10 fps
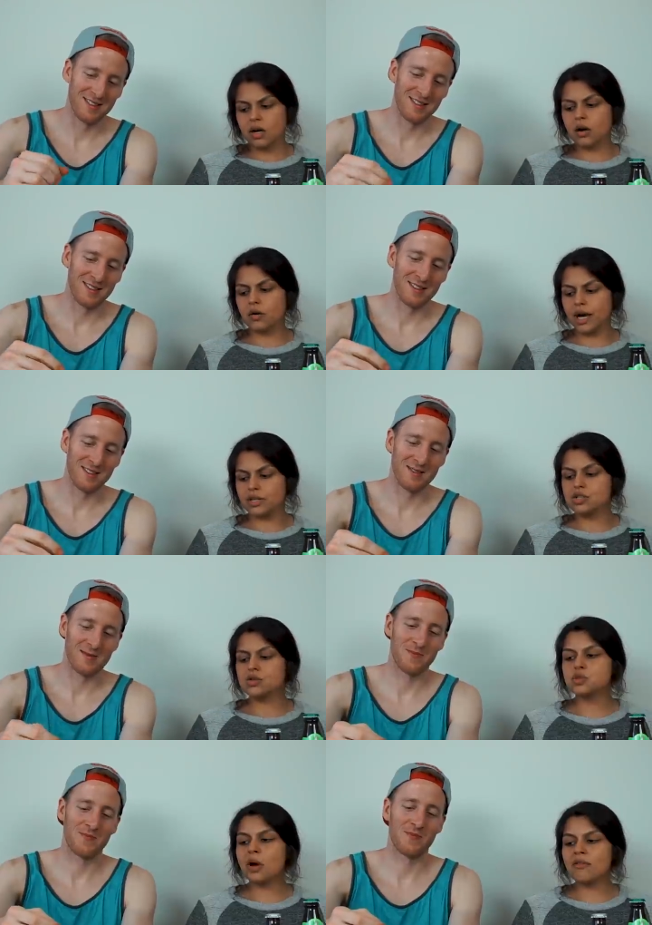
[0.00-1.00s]
Speaker 1: Okay,
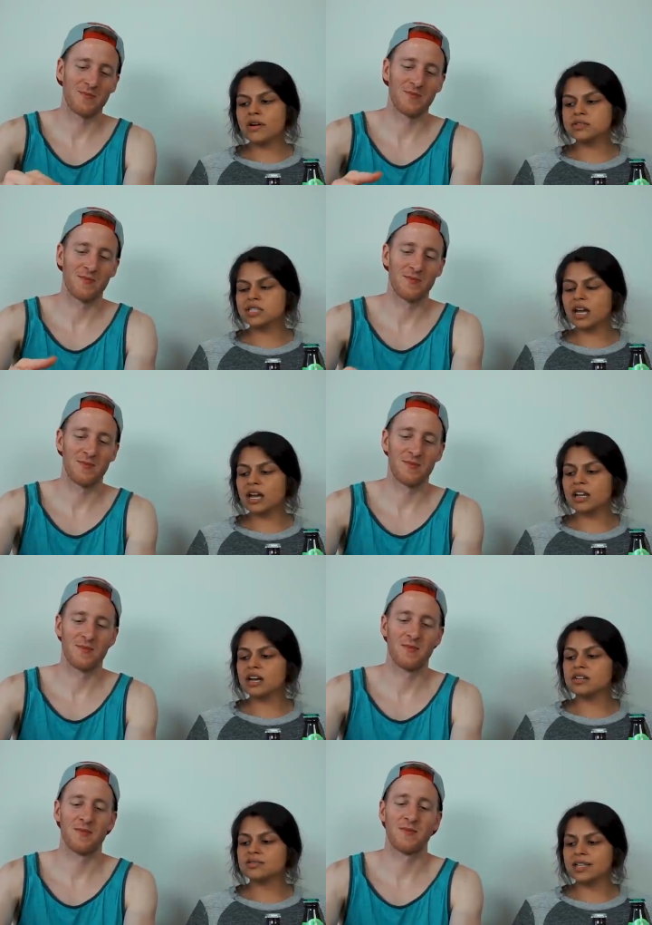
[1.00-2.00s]
so a twelve ounce can
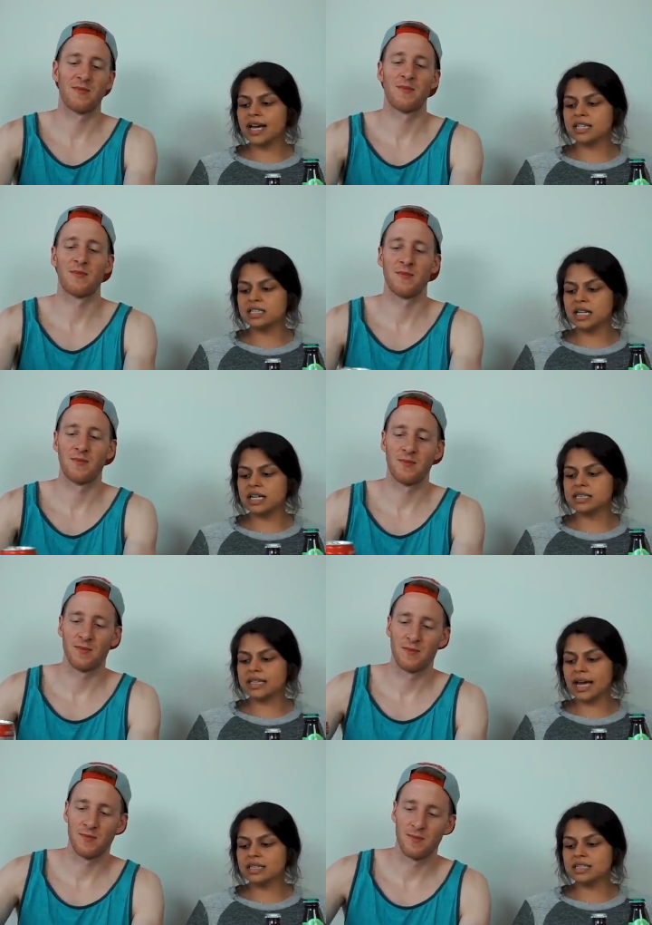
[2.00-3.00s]
of Natty
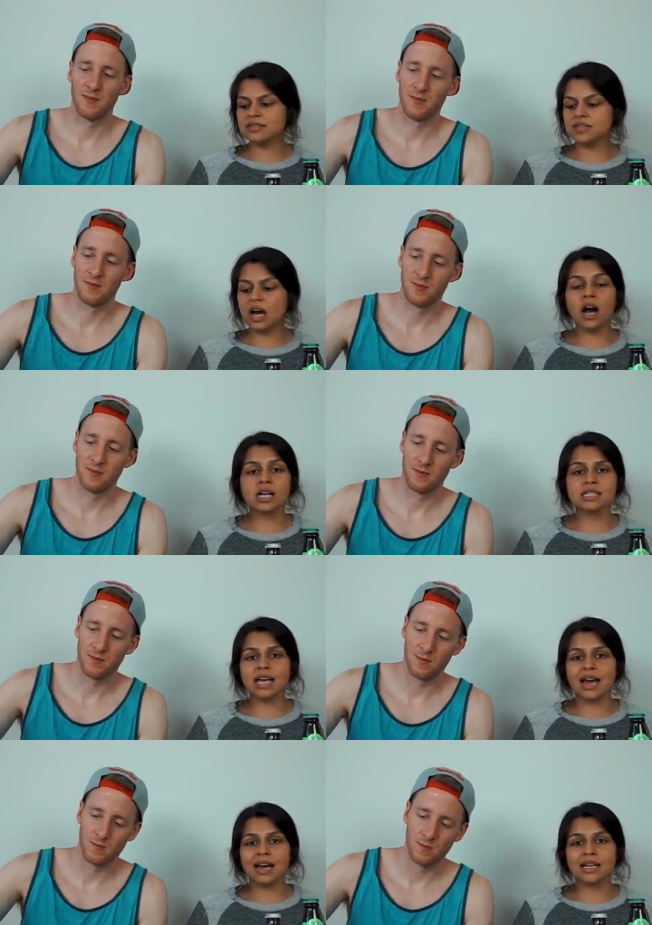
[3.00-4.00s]
Light. That leaves us
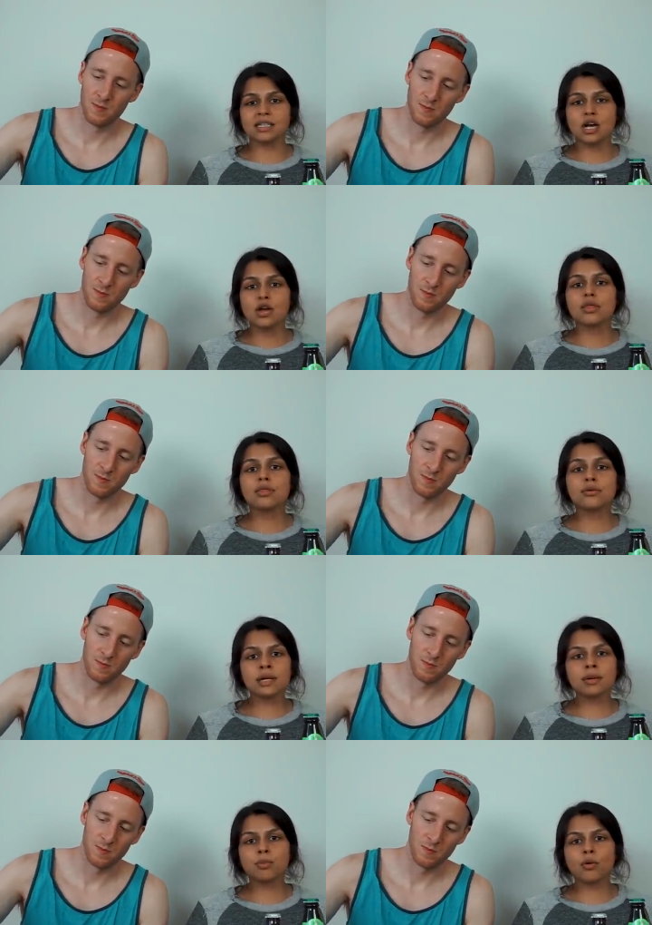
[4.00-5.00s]
at
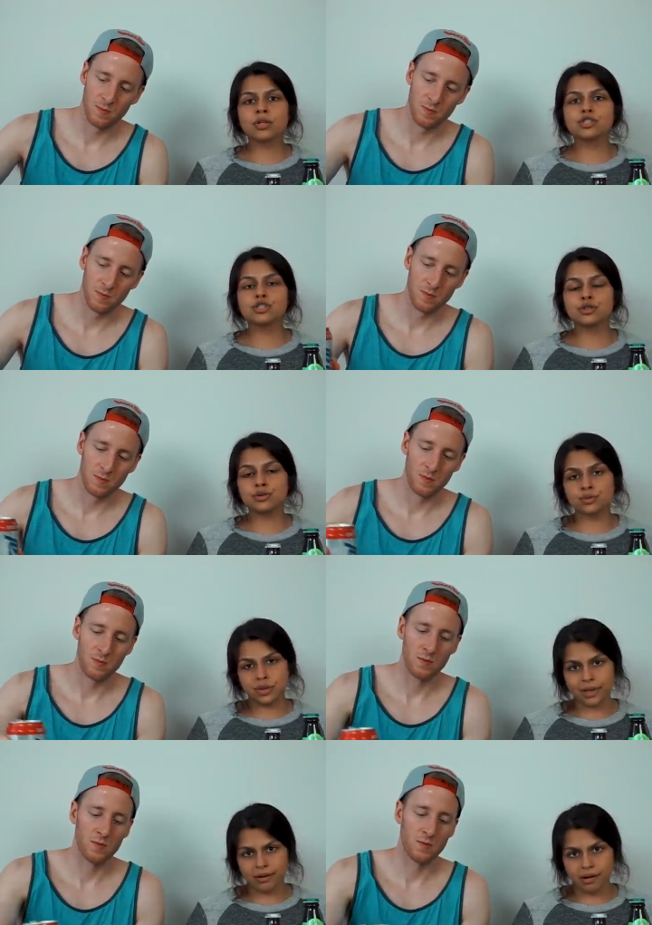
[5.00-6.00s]
three point two
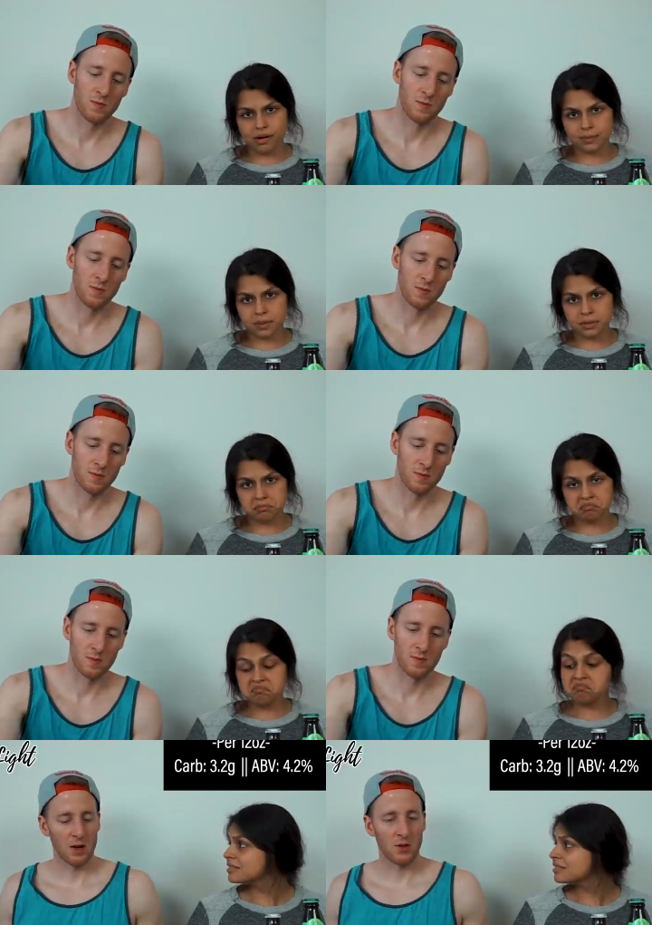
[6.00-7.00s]
Speaker 2: net carbs.
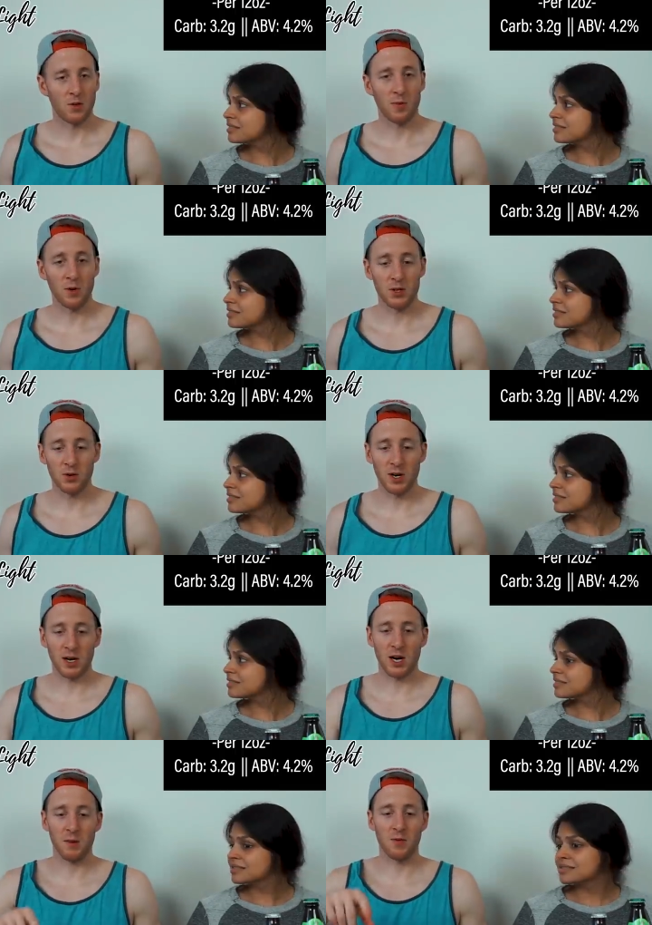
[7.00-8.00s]
three point two
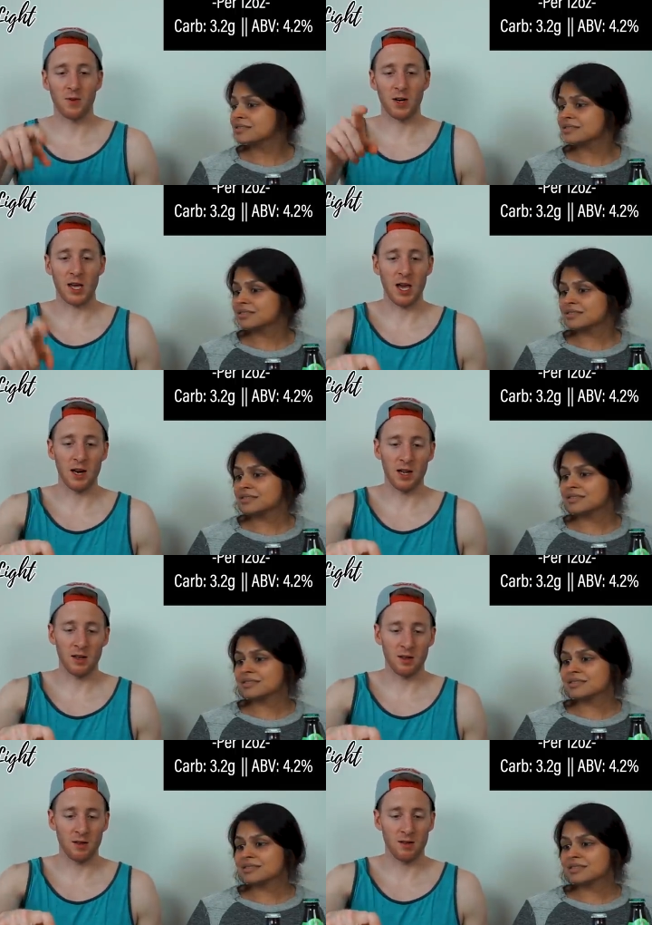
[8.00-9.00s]
net carbs for a can of
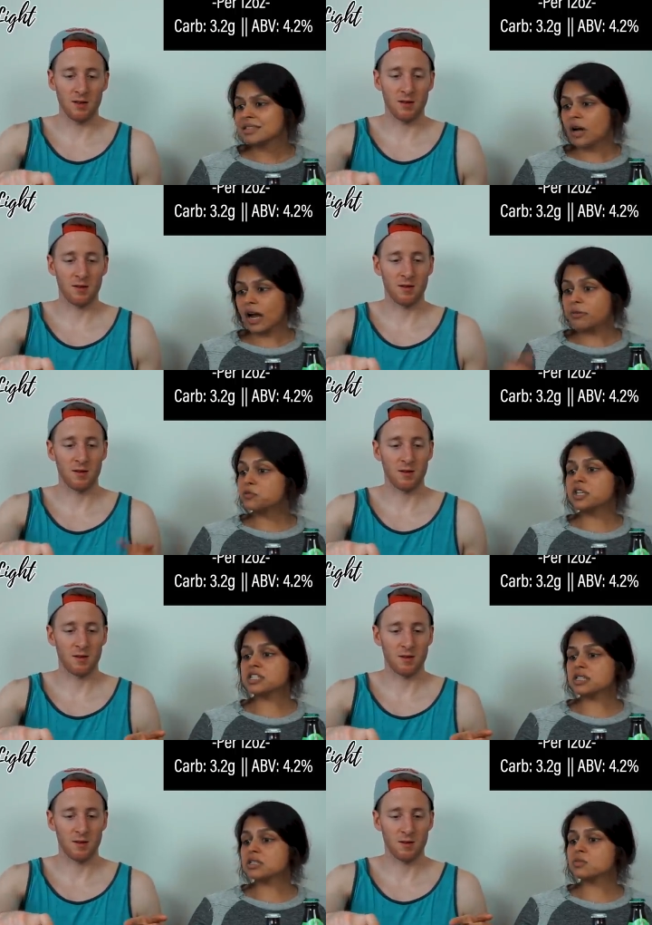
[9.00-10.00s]
this?
Speaker 1: I,
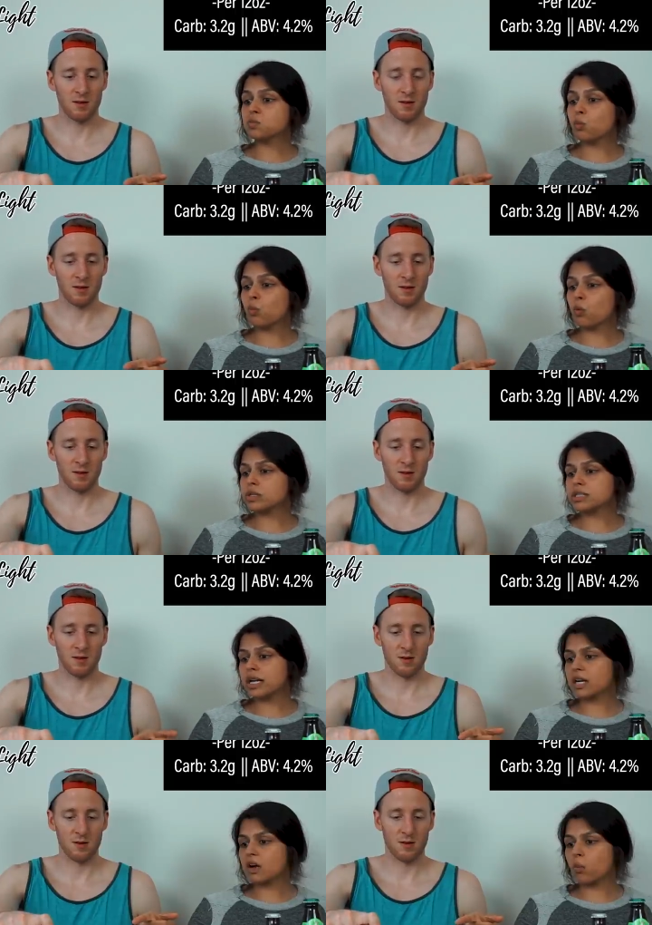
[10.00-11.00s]
this is was
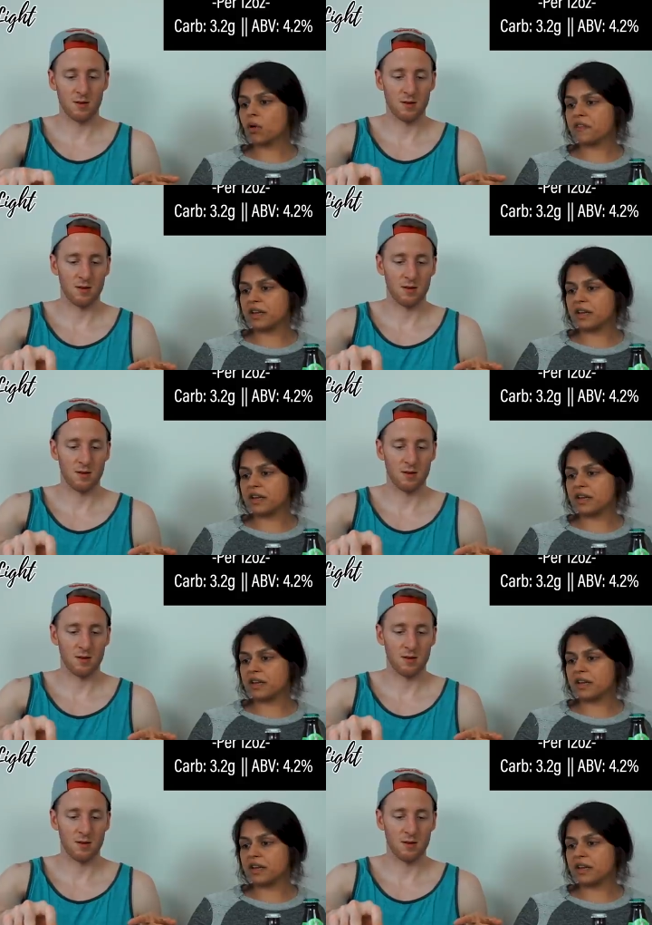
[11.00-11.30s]
like what the